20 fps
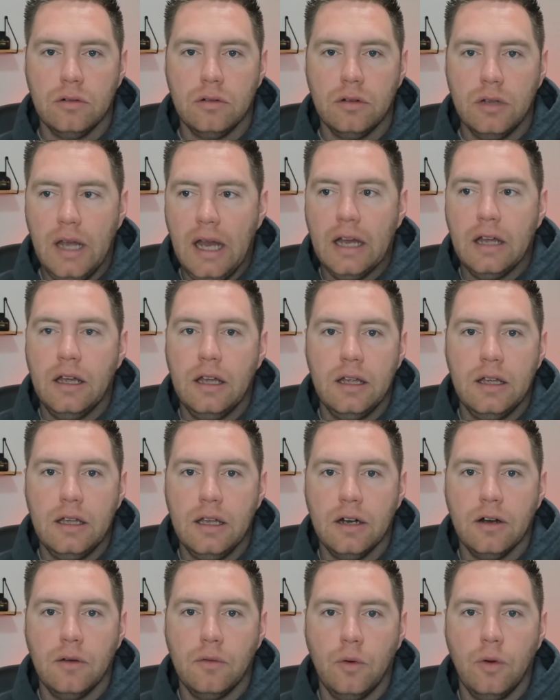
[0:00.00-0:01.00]
Yeah,
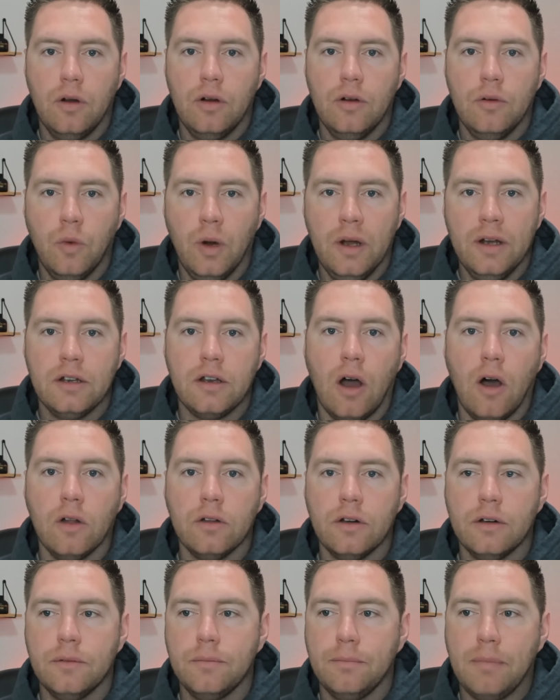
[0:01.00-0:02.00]
you know,
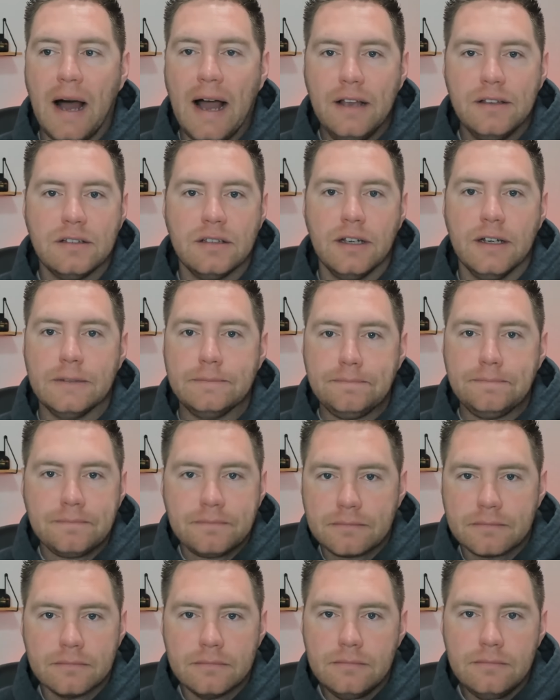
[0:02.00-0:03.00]
$1 buys you,
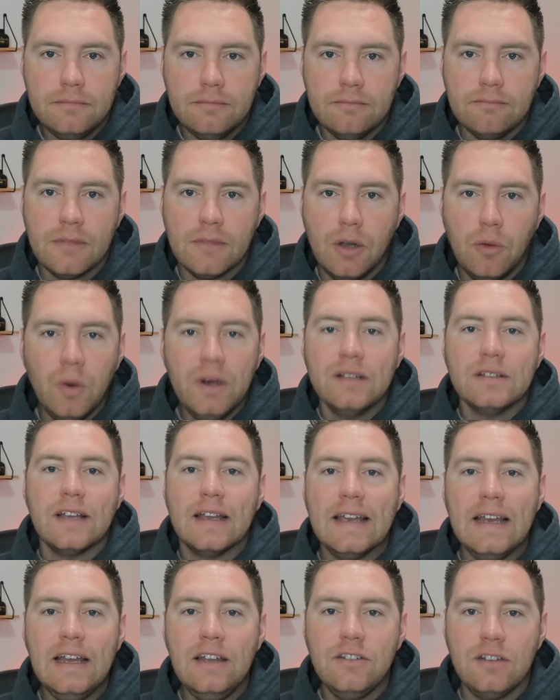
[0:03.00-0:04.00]
what does
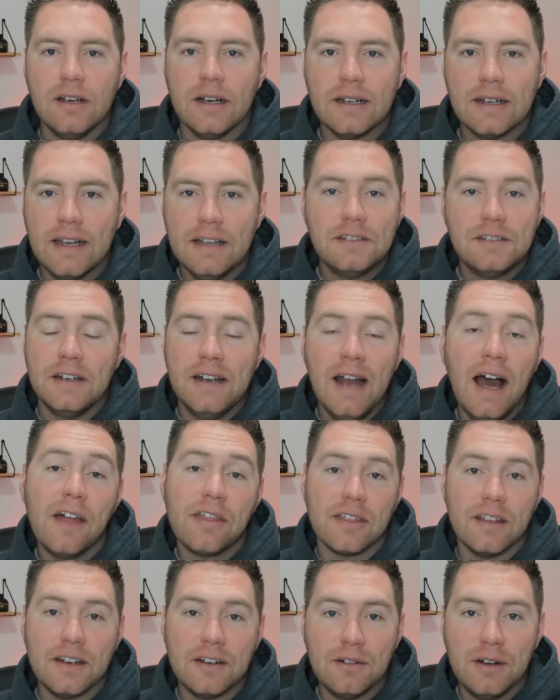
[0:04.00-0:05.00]
it get you? It gets you
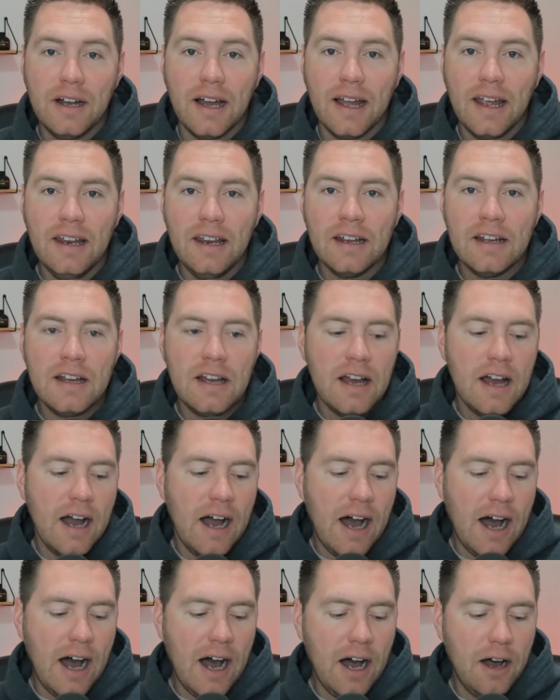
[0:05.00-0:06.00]
nothing, right?
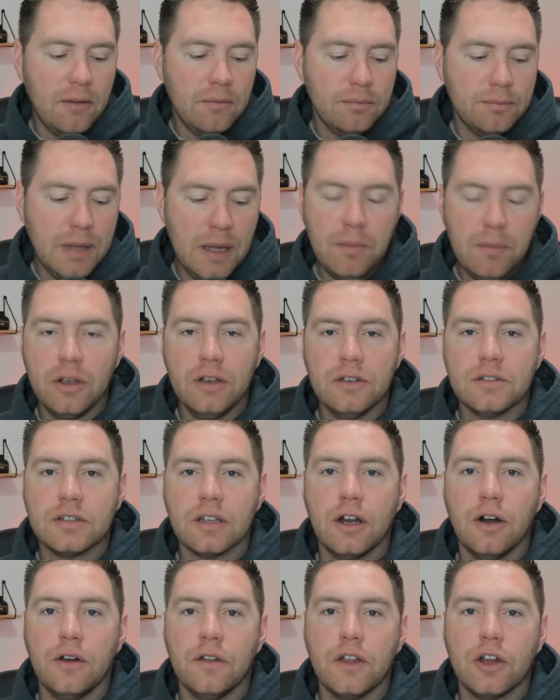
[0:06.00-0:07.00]
People used
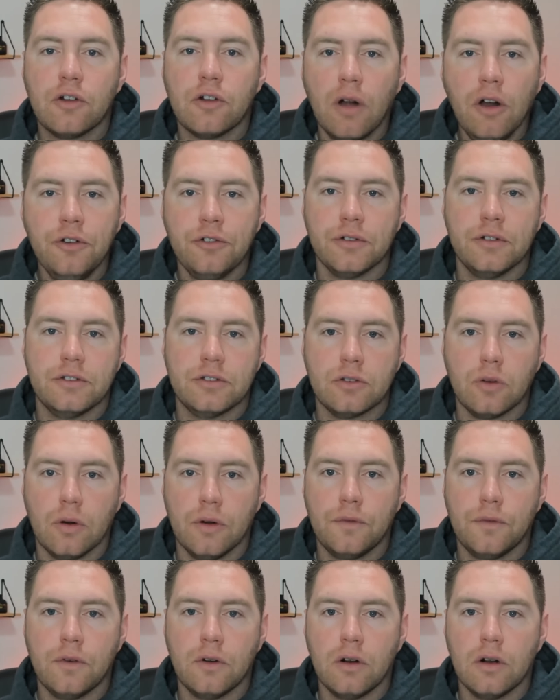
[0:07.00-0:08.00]
to go to the grocery
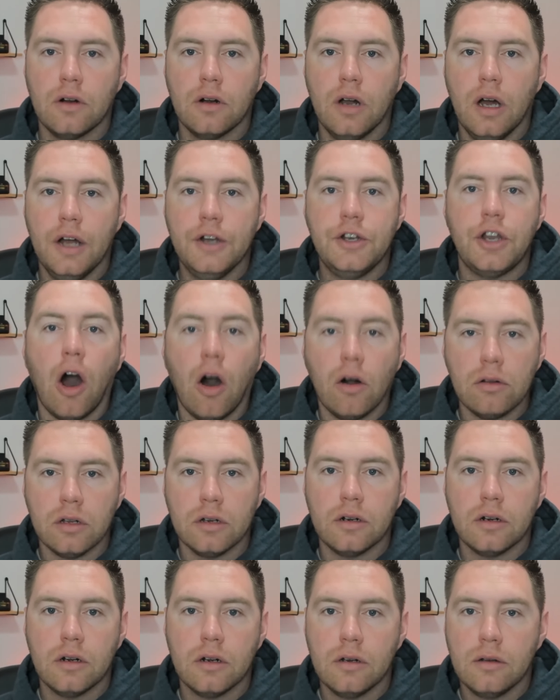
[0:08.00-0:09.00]
store for a
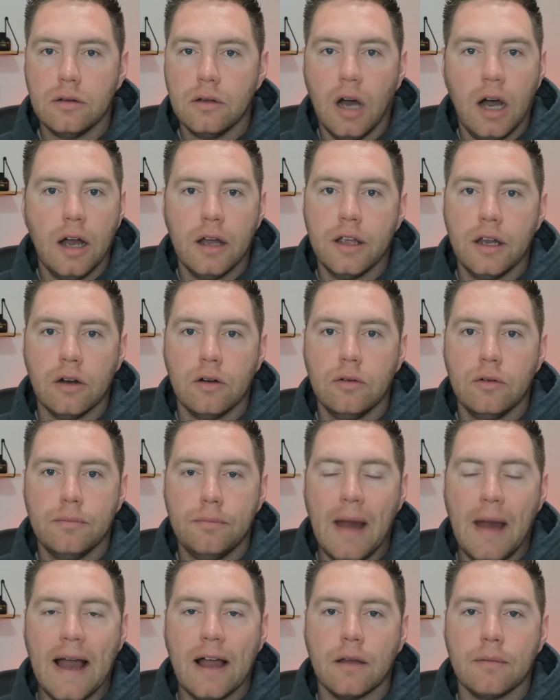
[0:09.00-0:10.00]
dollar, you know,
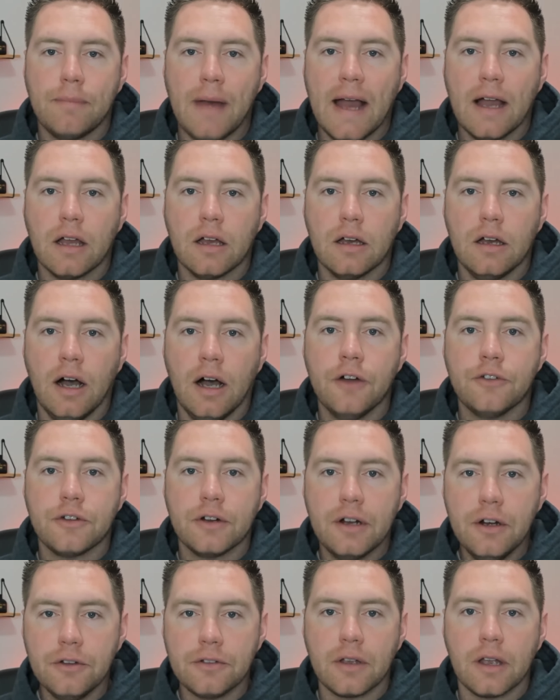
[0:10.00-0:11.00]
back
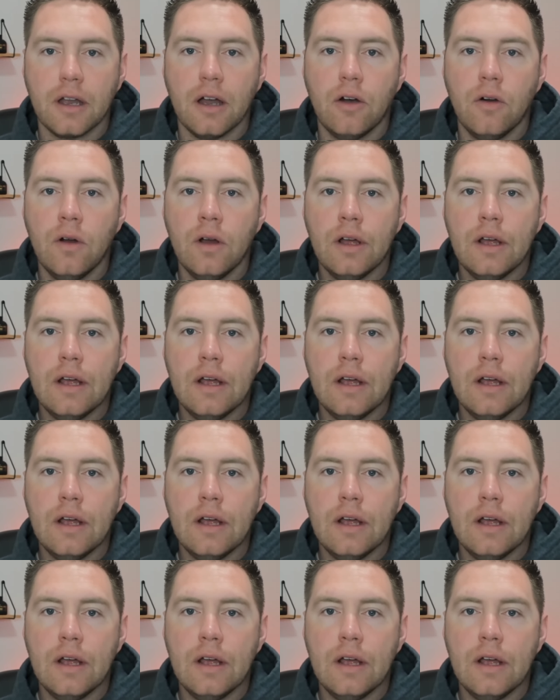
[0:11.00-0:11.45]
100 years ago.